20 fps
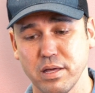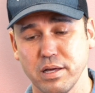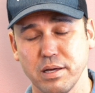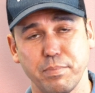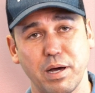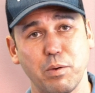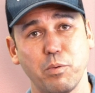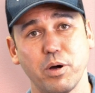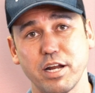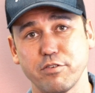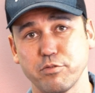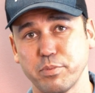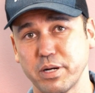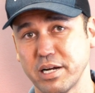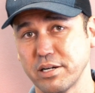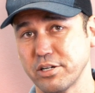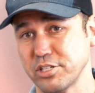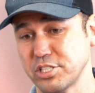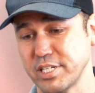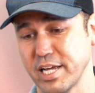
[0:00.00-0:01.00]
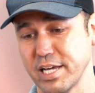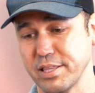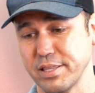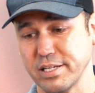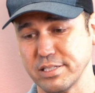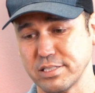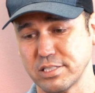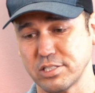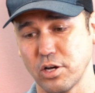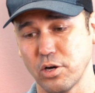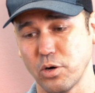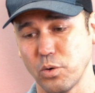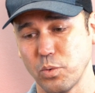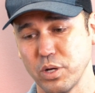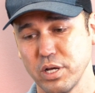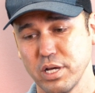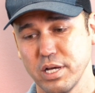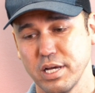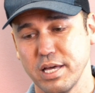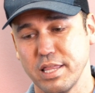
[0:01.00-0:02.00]
But I want everybody to understand this. So
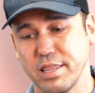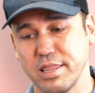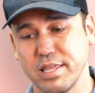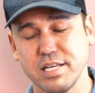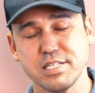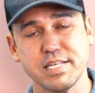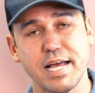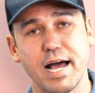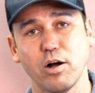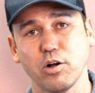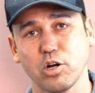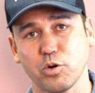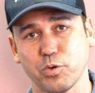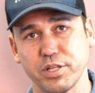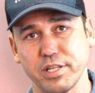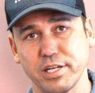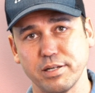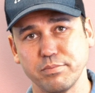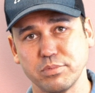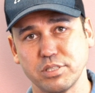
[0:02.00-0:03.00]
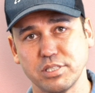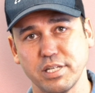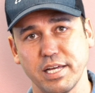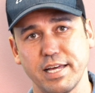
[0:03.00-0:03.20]
these algorithms,